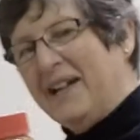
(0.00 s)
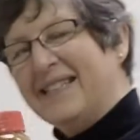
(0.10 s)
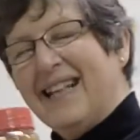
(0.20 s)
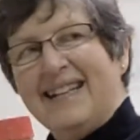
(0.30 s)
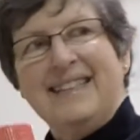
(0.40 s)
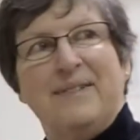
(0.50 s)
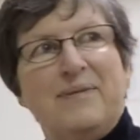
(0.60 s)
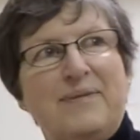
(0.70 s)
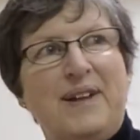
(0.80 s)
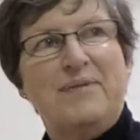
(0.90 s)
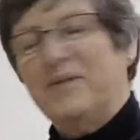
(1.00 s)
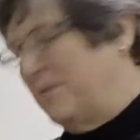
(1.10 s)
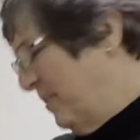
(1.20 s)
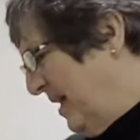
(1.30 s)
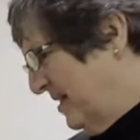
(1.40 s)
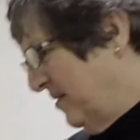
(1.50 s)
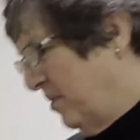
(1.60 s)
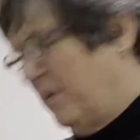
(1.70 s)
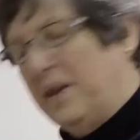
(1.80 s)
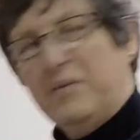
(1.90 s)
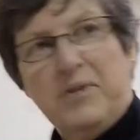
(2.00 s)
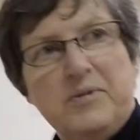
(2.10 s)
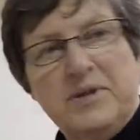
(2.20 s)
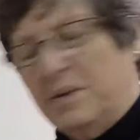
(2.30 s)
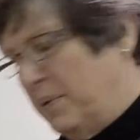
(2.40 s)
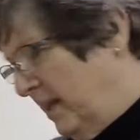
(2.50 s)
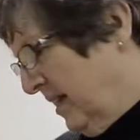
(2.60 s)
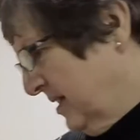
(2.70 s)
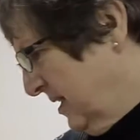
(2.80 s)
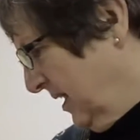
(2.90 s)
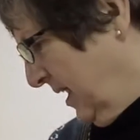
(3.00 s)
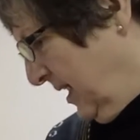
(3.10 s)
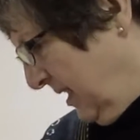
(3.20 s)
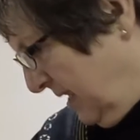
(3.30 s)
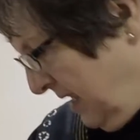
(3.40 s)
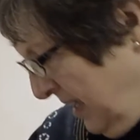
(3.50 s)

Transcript: a slightly different flavor because of the way they roast the peanuts in Ghana.